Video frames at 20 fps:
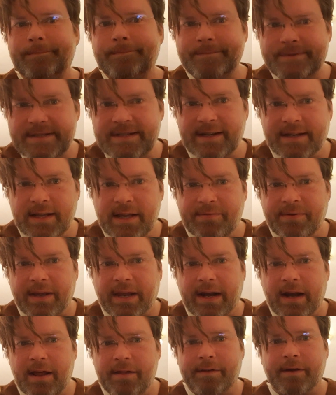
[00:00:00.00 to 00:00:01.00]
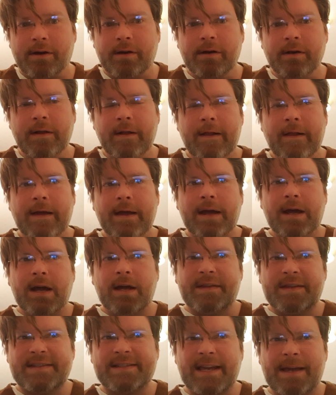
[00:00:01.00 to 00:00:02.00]
significant other.
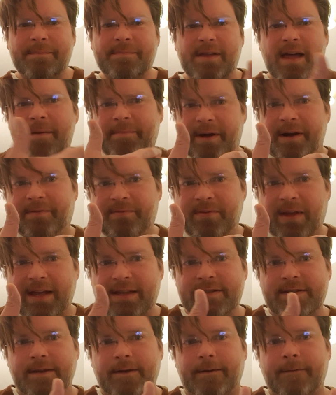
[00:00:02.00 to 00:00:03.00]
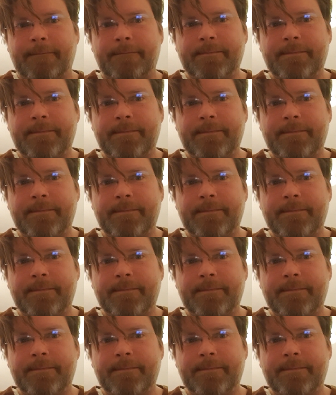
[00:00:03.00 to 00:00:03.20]
At the same time, it affects you.